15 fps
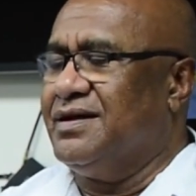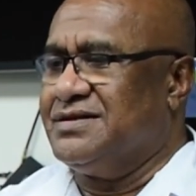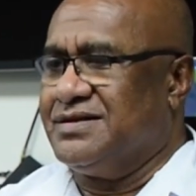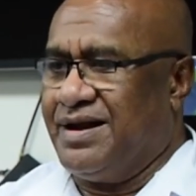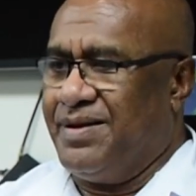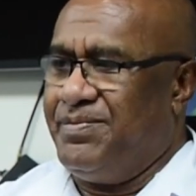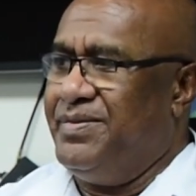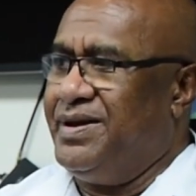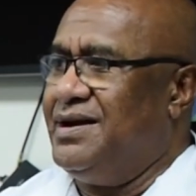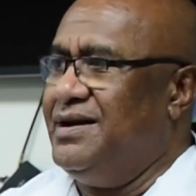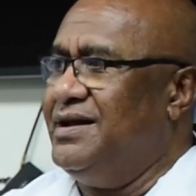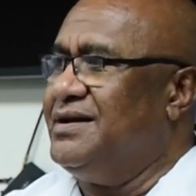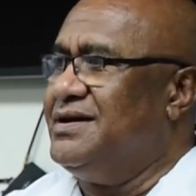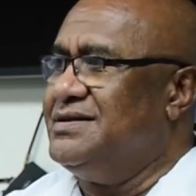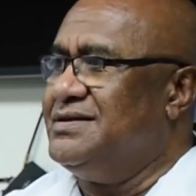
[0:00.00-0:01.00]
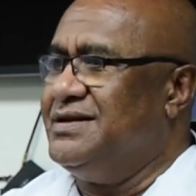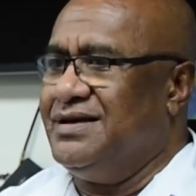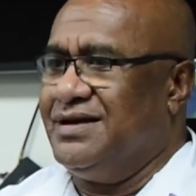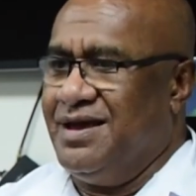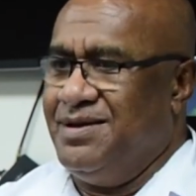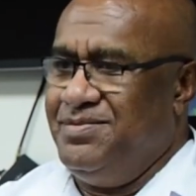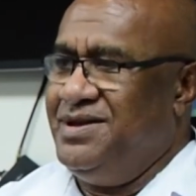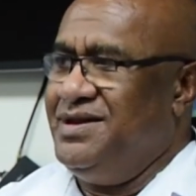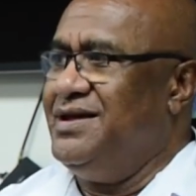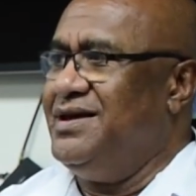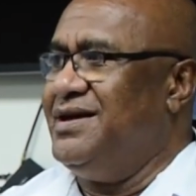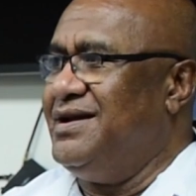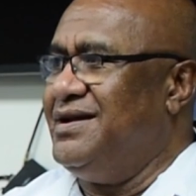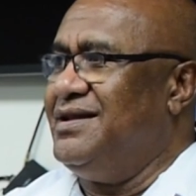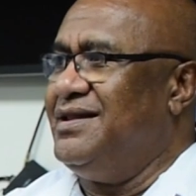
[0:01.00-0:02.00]
The scrap metal industry came in
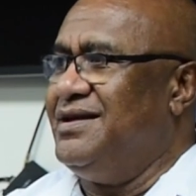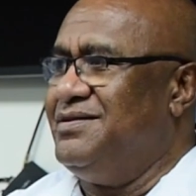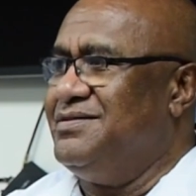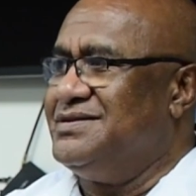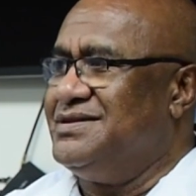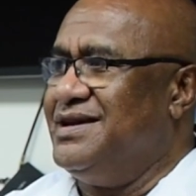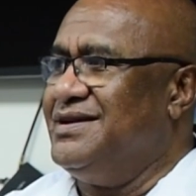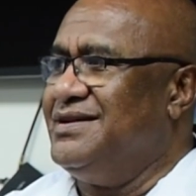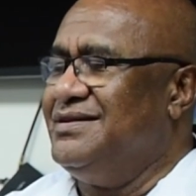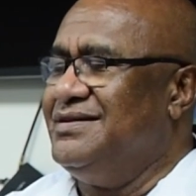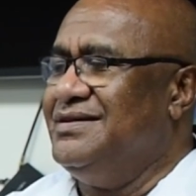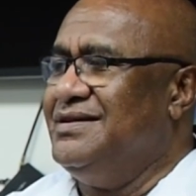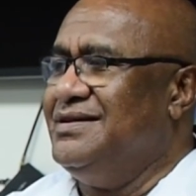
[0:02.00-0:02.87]
here and they were saying